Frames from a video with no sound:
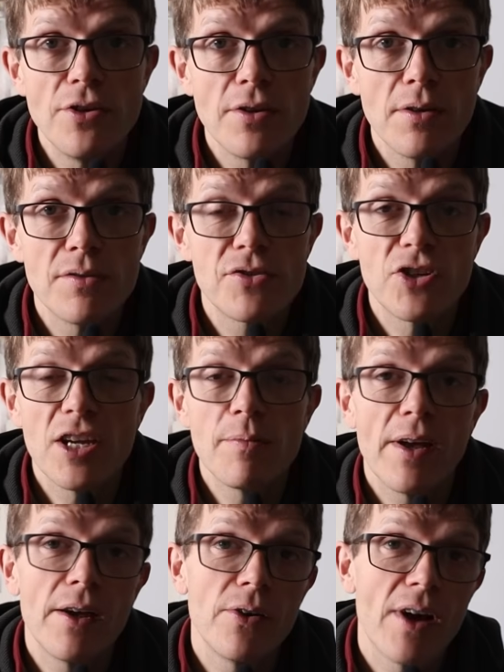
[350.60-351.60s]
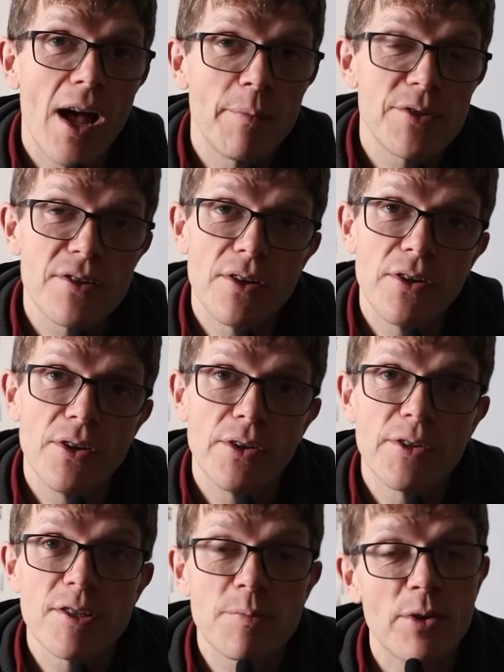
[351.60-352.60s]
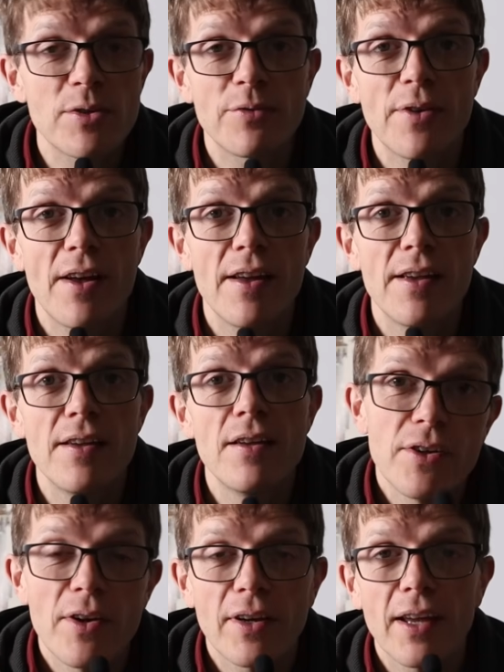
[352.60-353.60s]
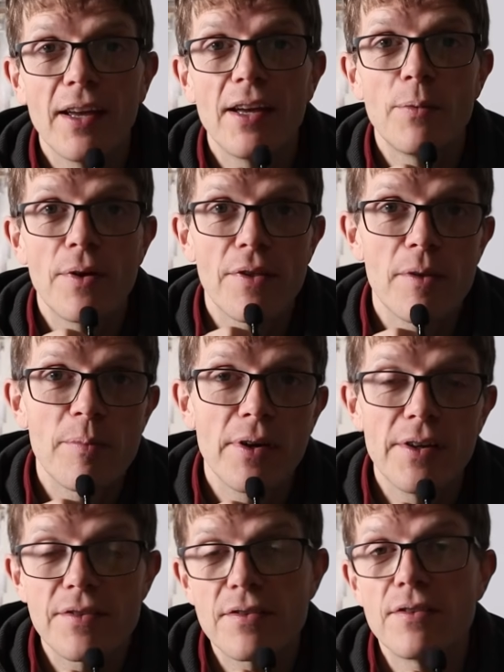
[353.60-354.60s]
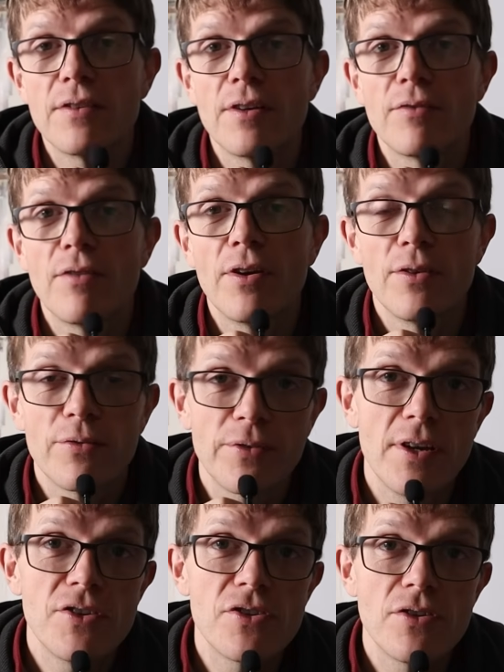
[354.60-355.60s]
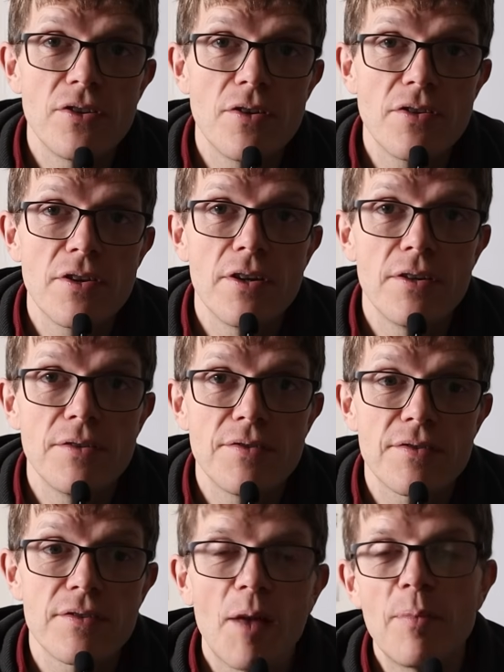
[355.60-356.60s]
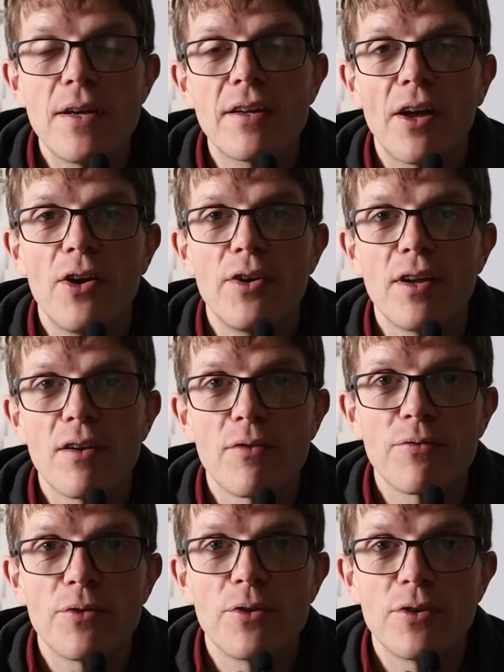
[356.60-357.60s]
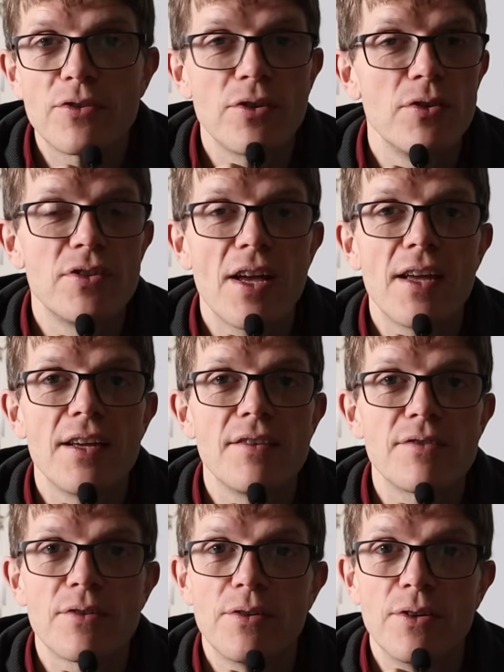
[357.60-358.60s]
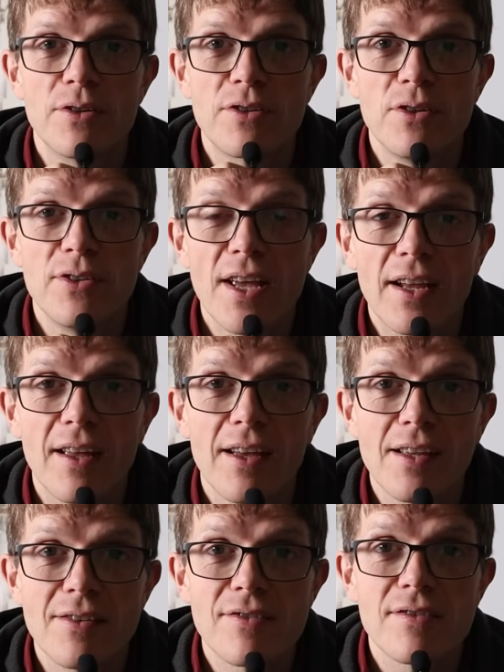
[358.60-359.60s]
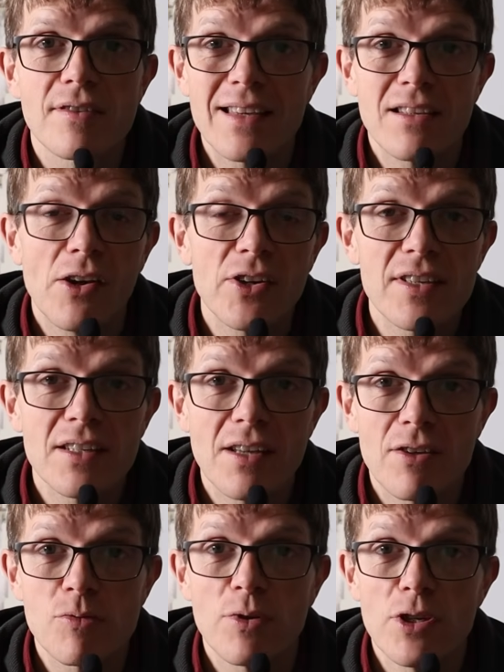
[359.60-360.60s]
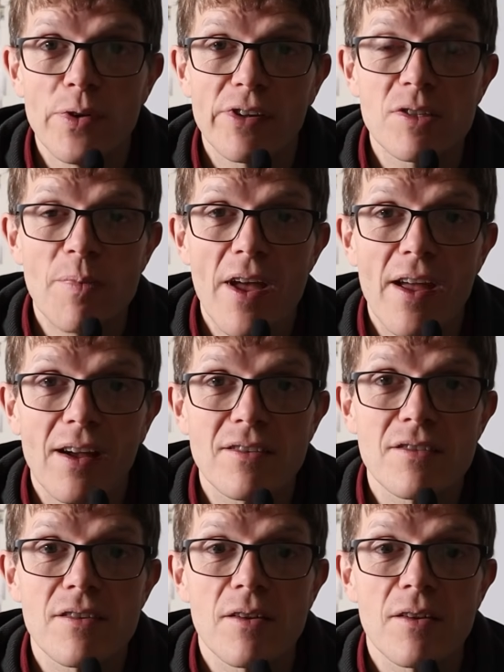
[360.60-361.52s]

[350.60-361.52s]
you use Gmail, Amazon, or Spotify, you don't care whether the person that wrote the feature you use had been coding for 2 days or 2 decades, as long as it does what you expect.